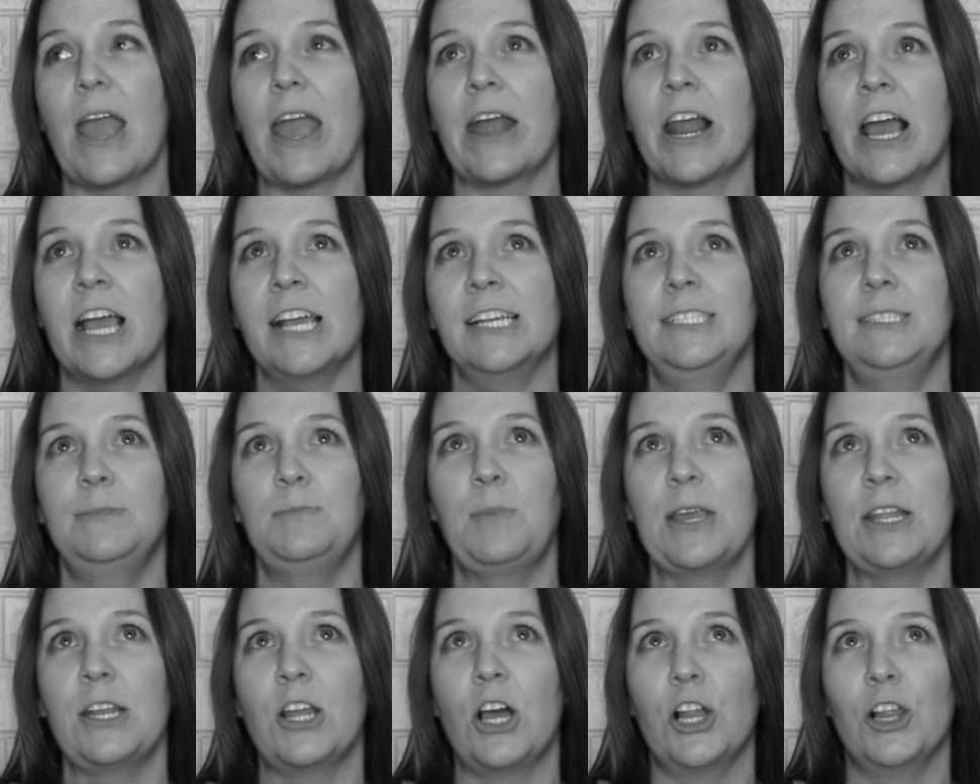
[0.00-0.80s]
and I
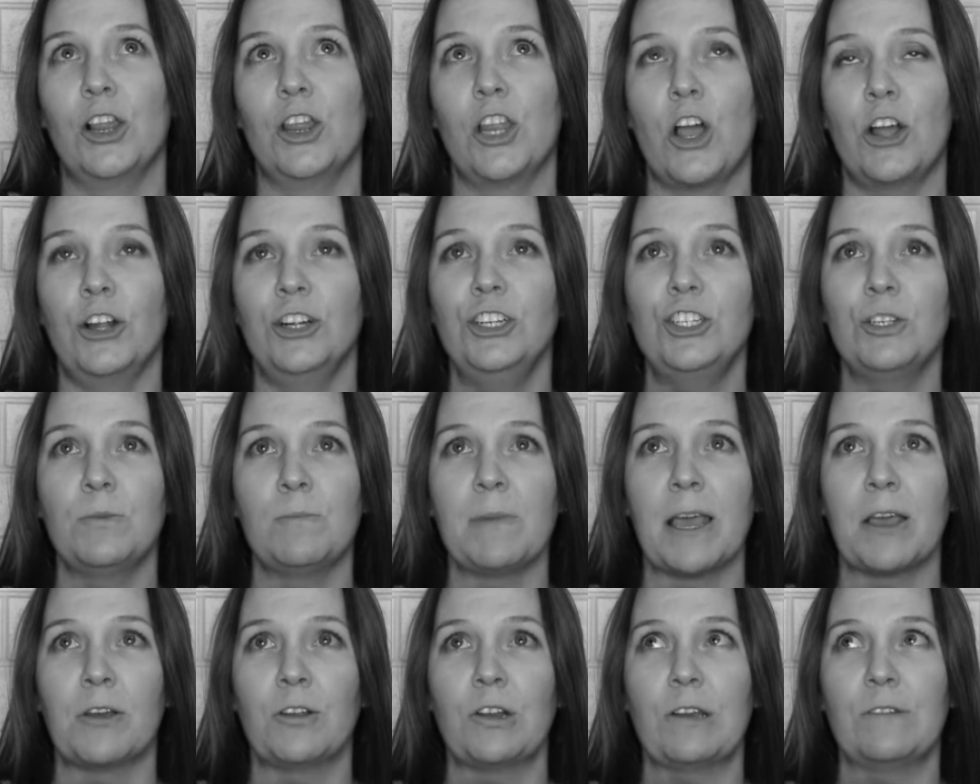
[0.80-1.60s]
spent a large
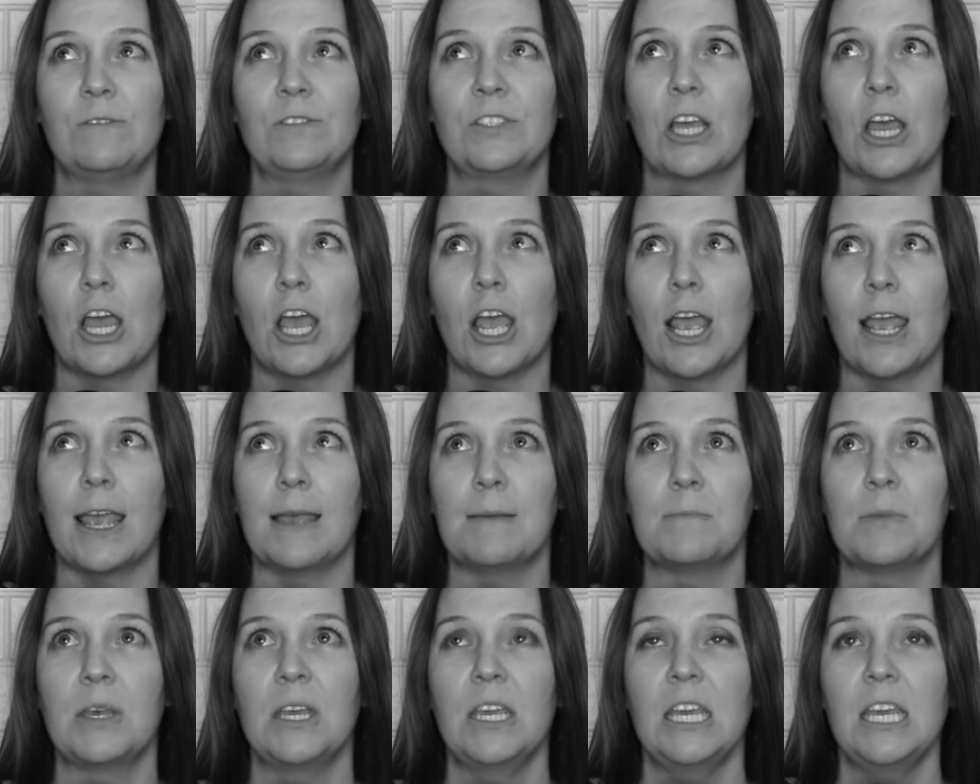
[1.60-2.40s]
amount of
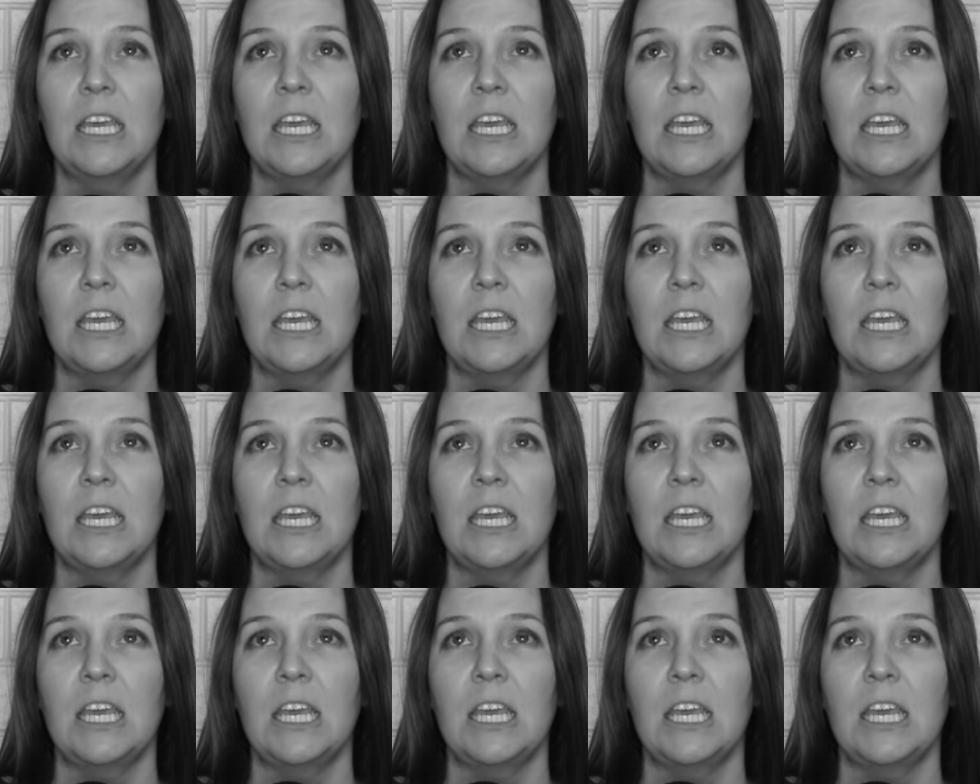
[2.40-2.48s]
time